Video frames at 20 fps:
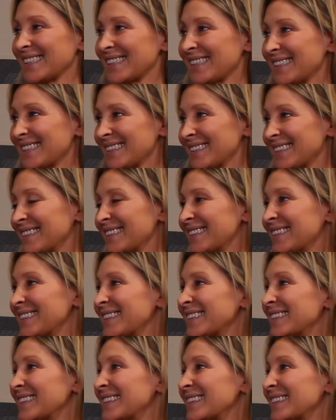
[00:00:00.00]

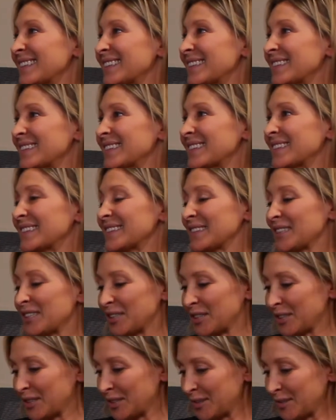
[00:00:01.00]

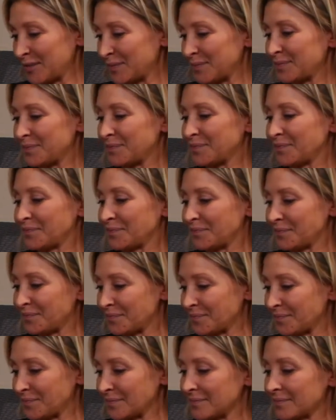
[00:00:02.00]

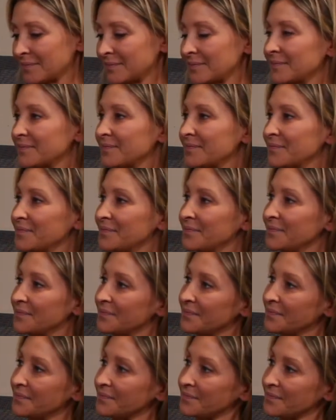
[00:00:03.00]

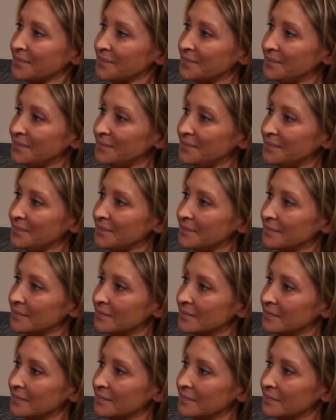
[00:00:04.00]

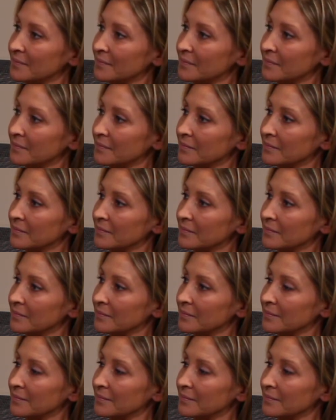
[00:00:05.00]
(silent)